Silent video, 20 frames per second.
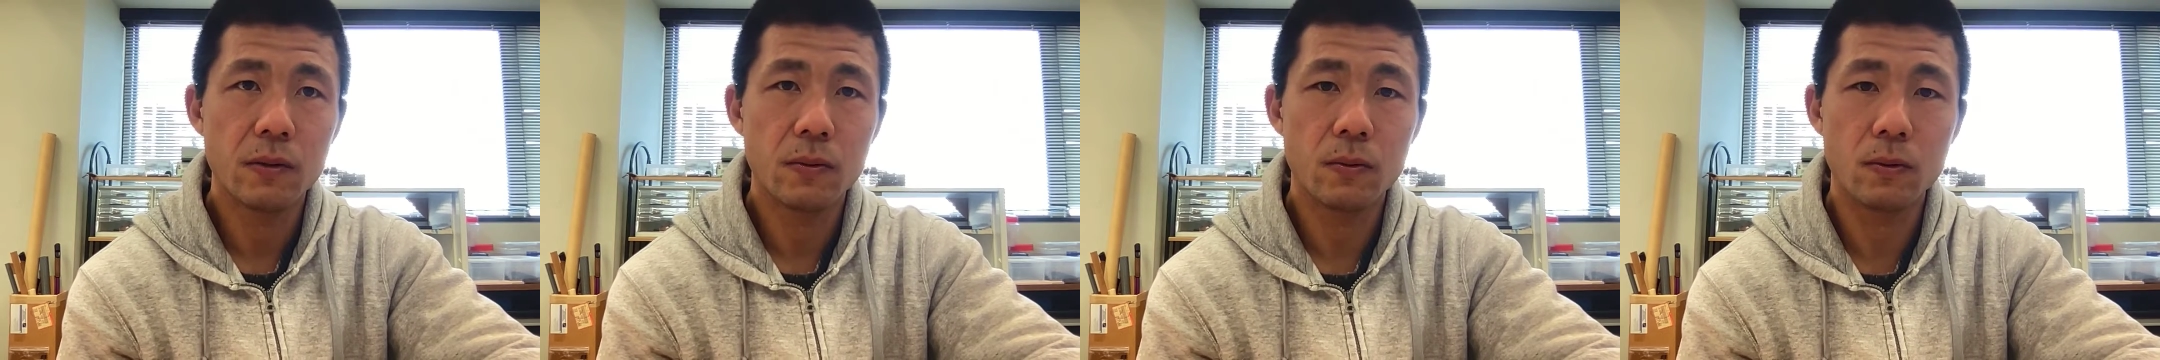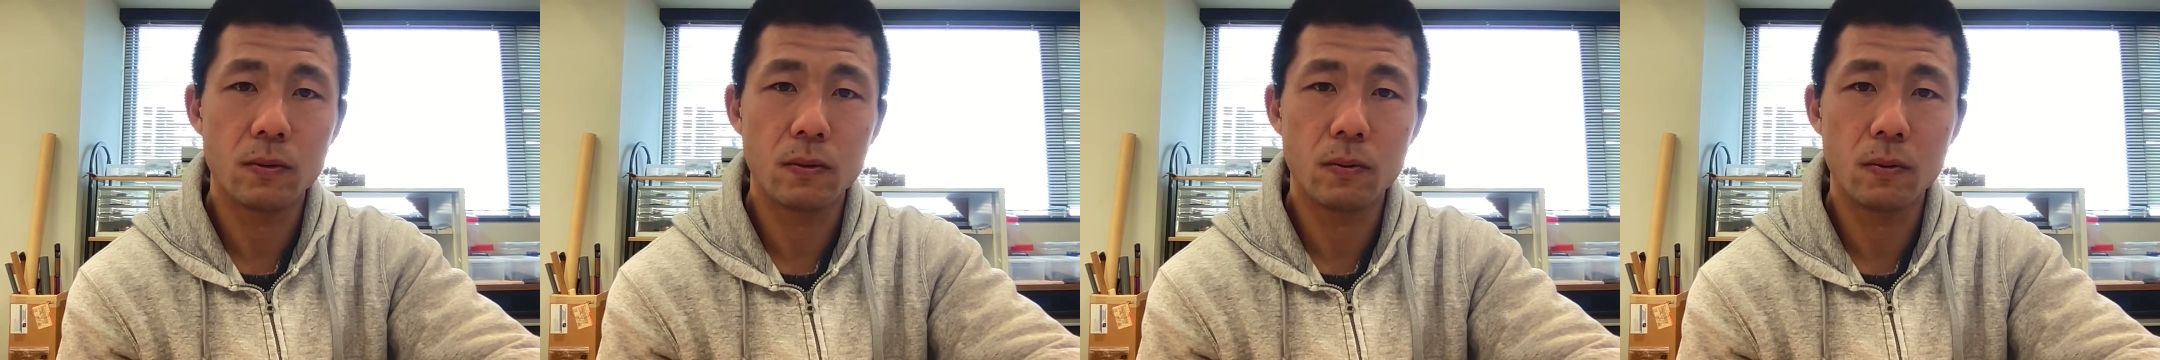
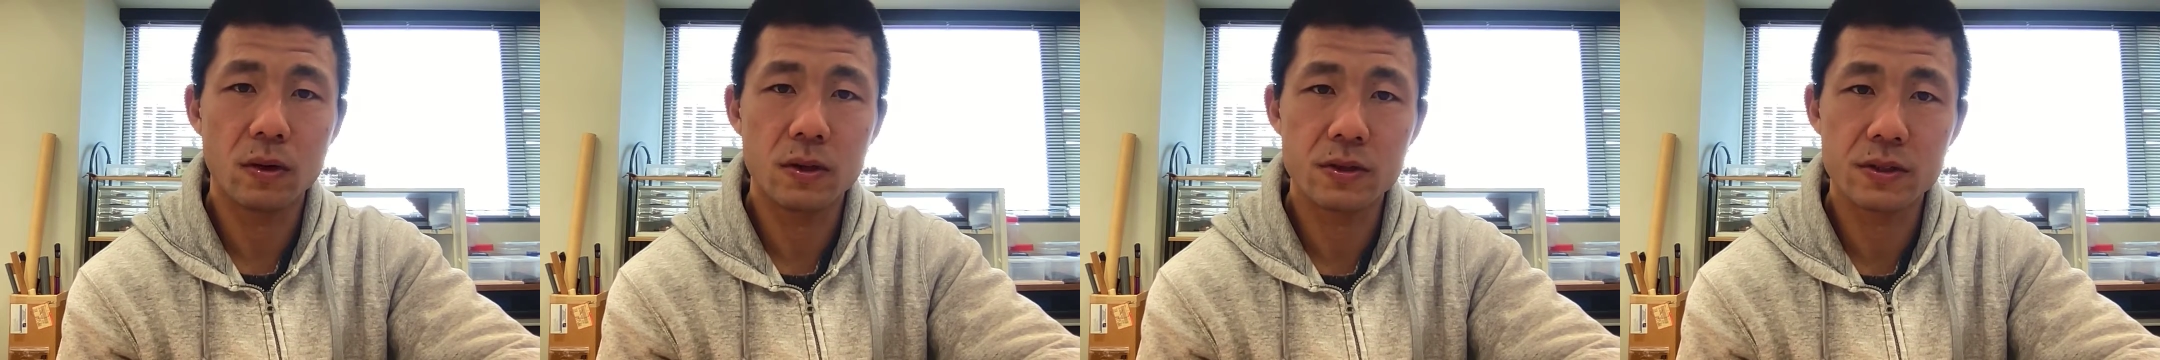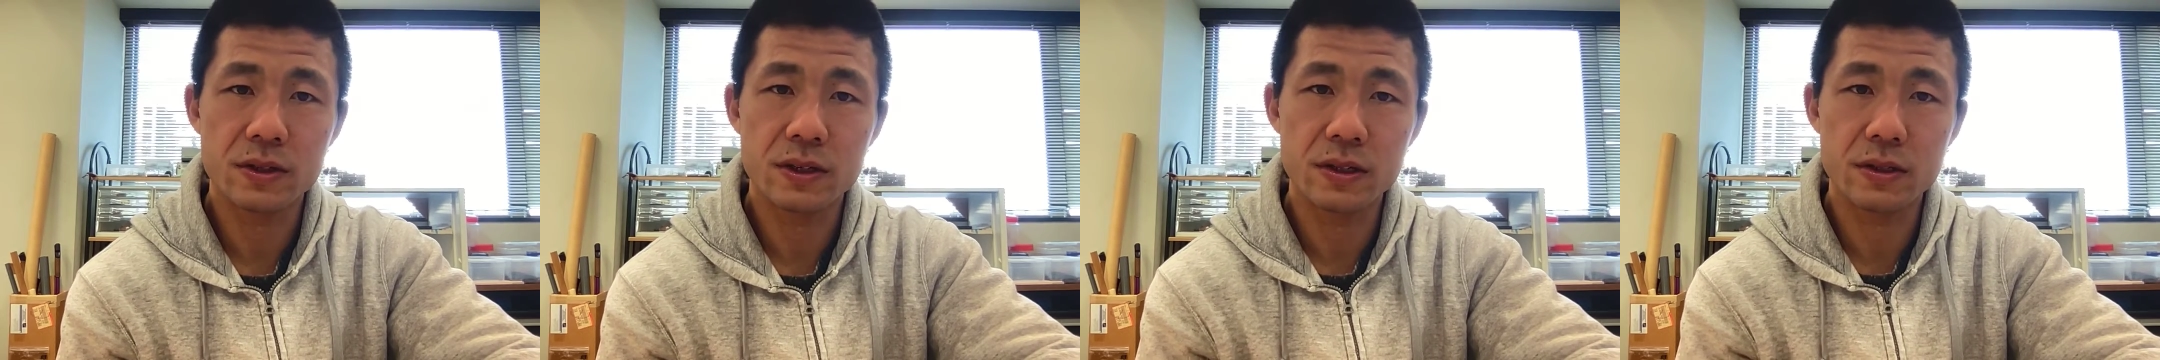who
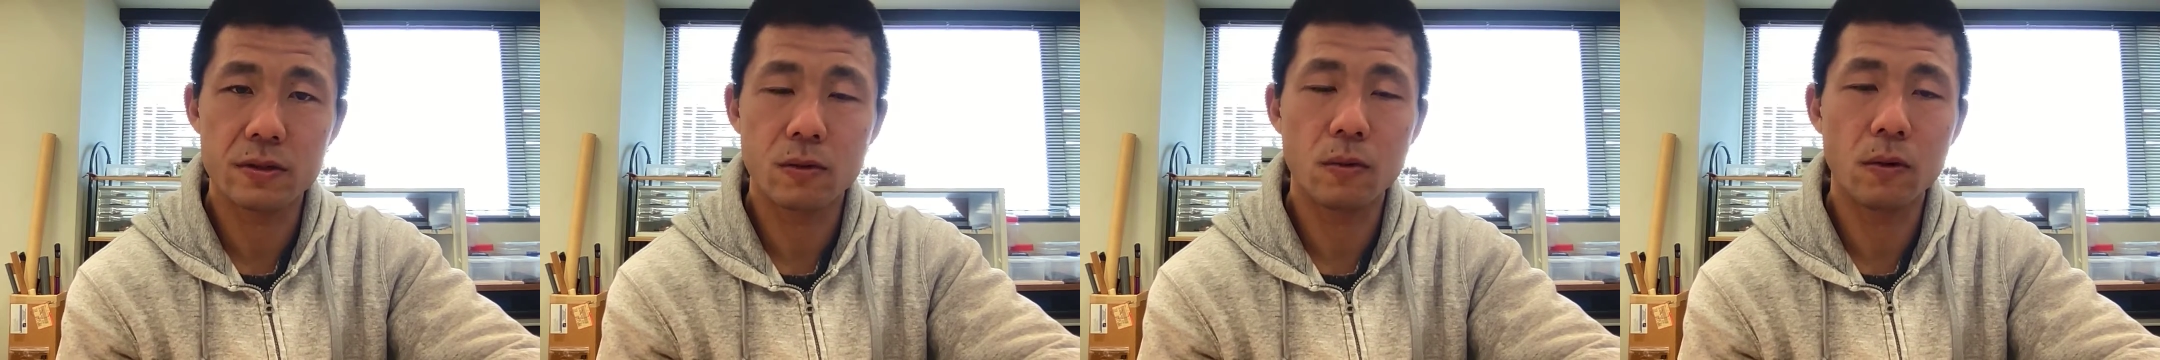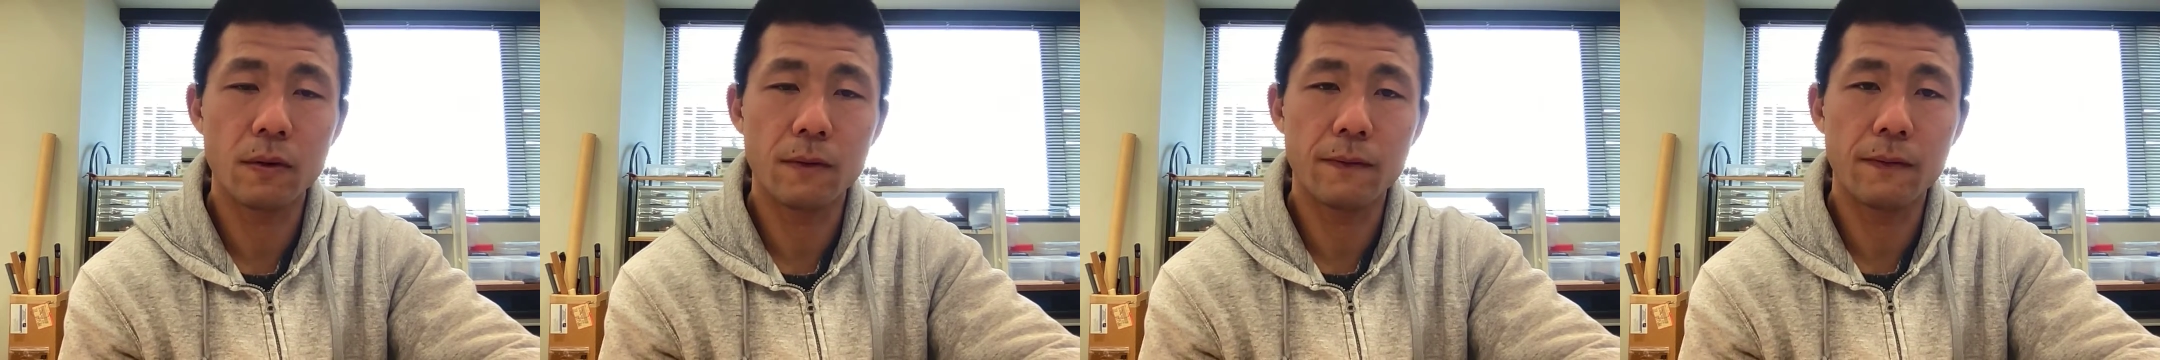was
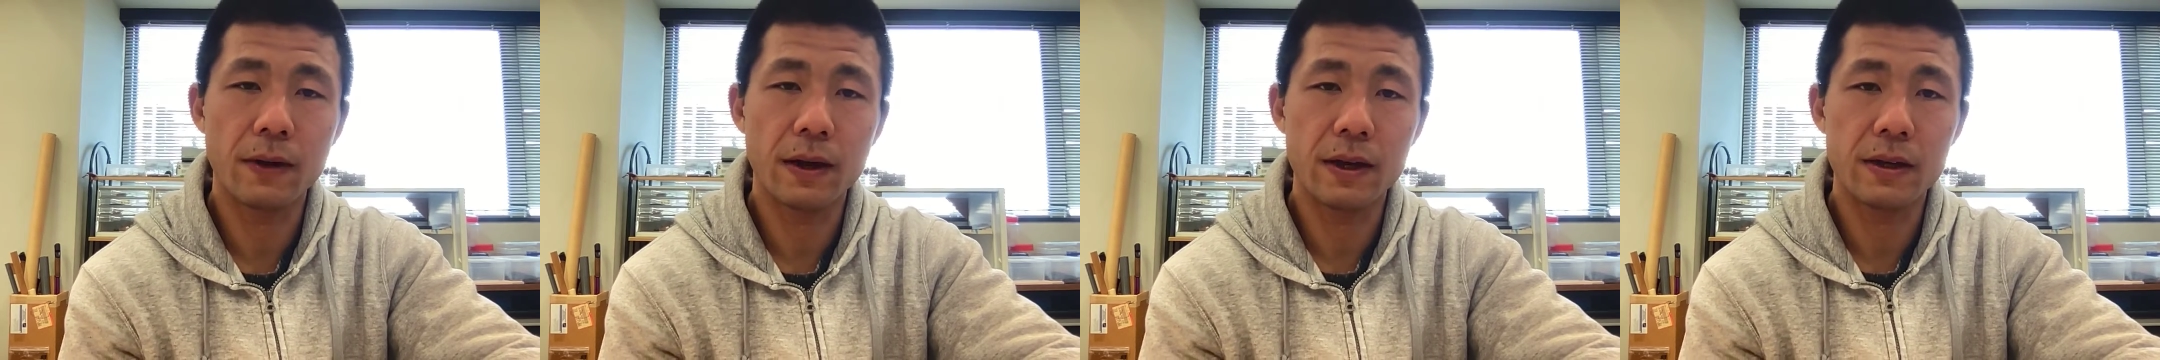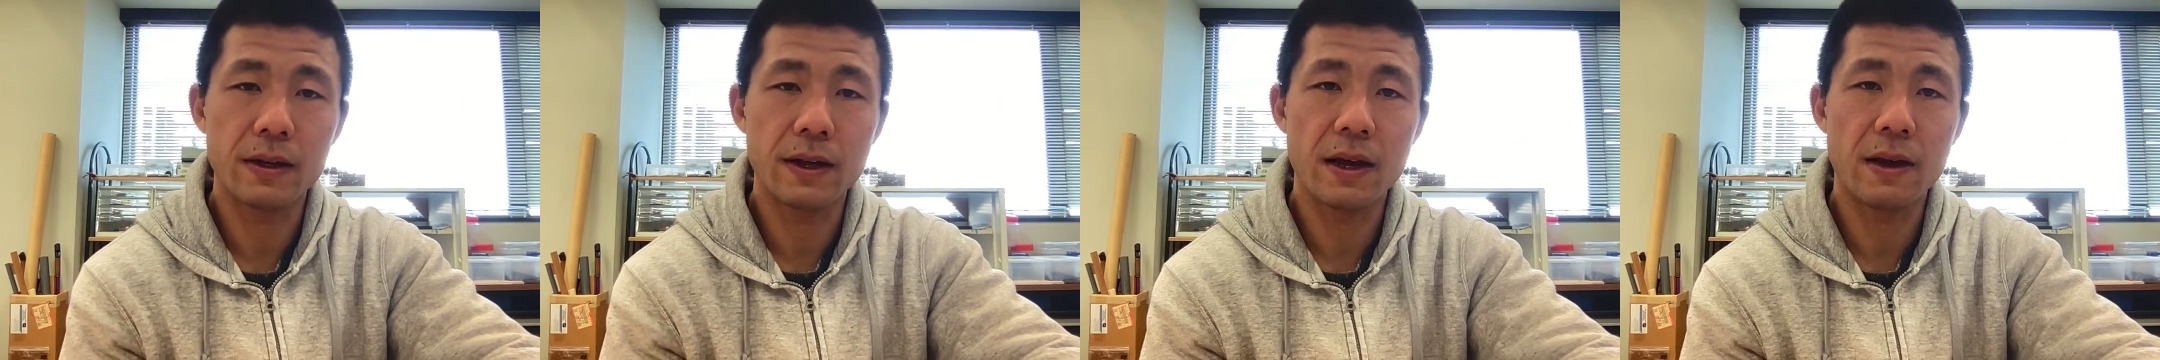
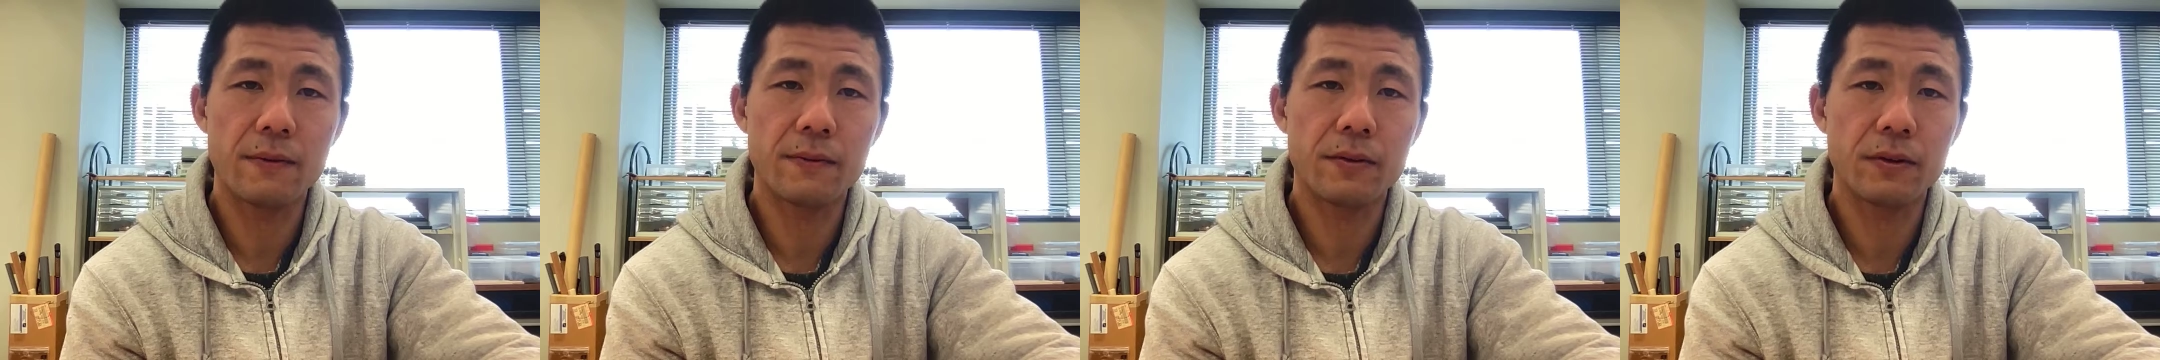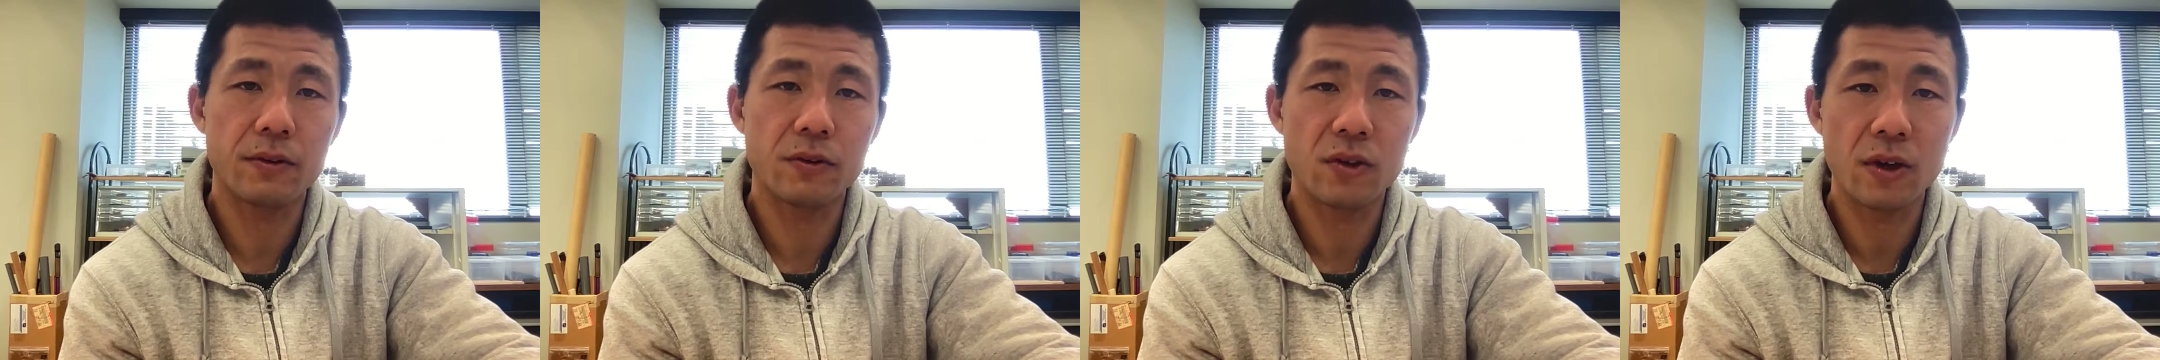disqualified
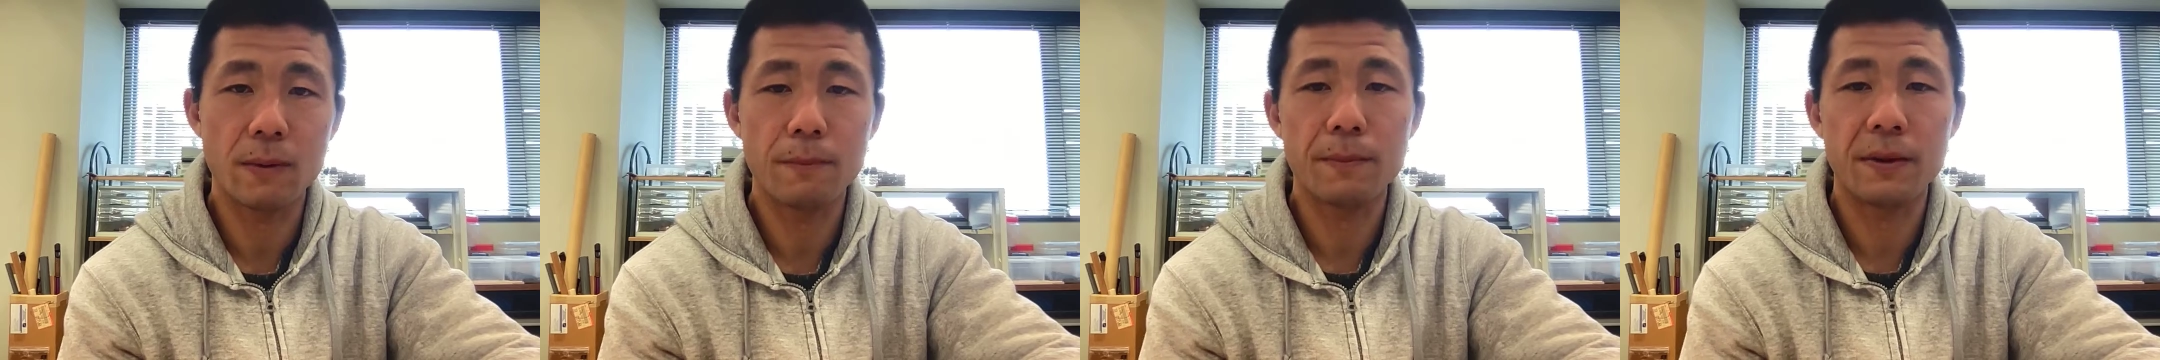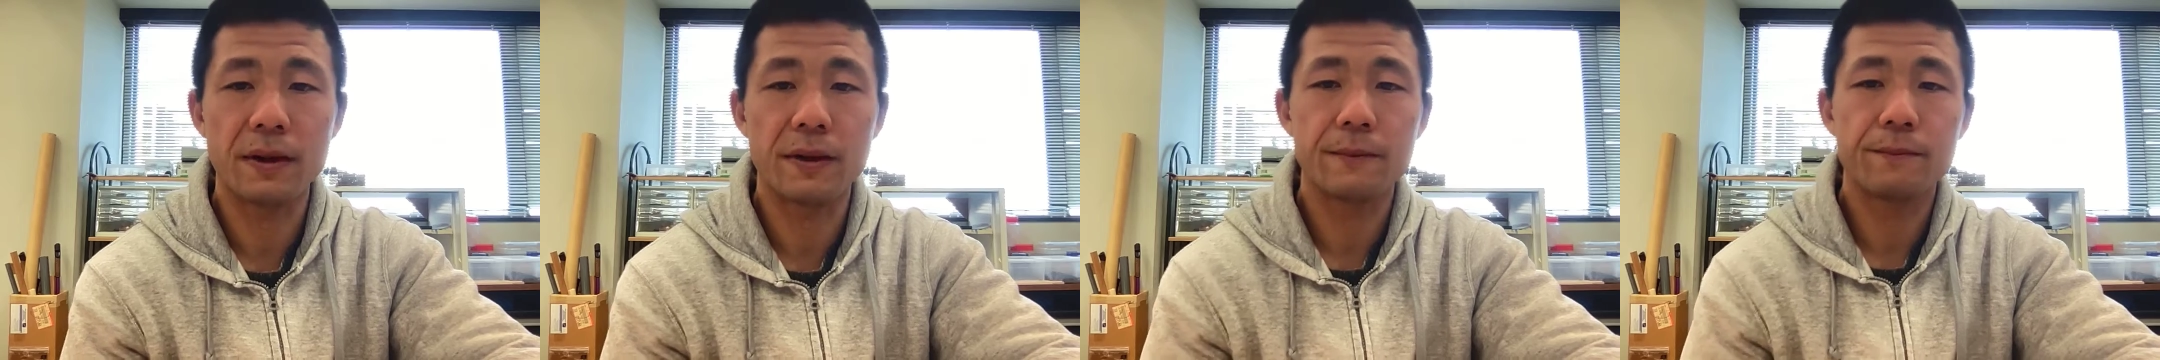after
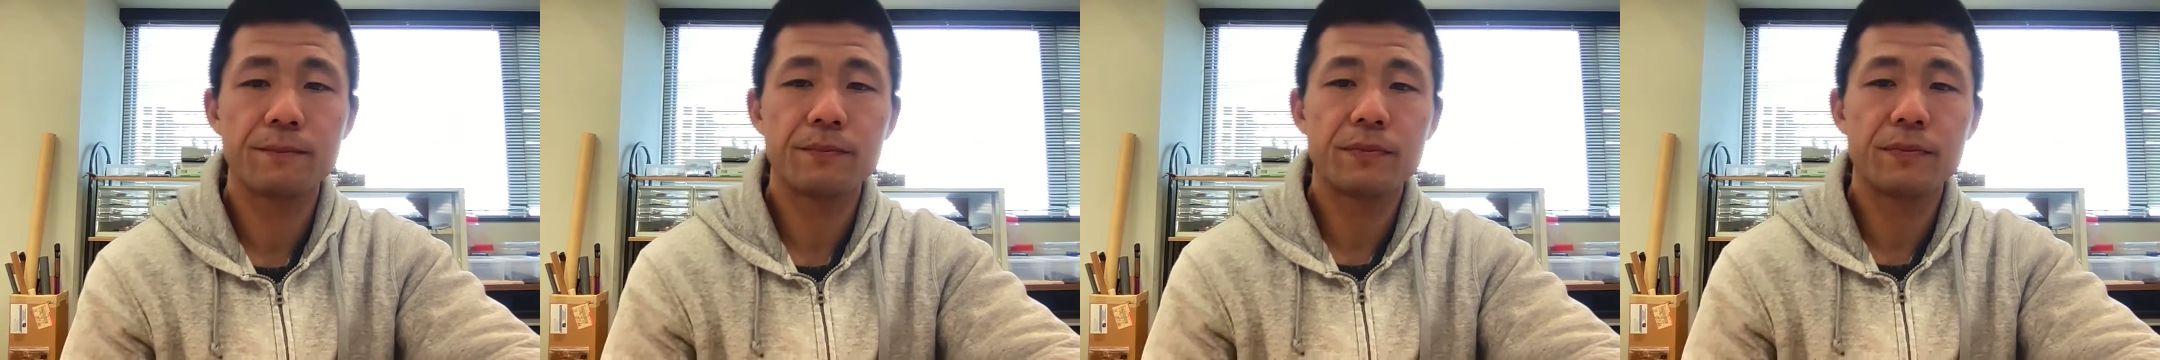jumping.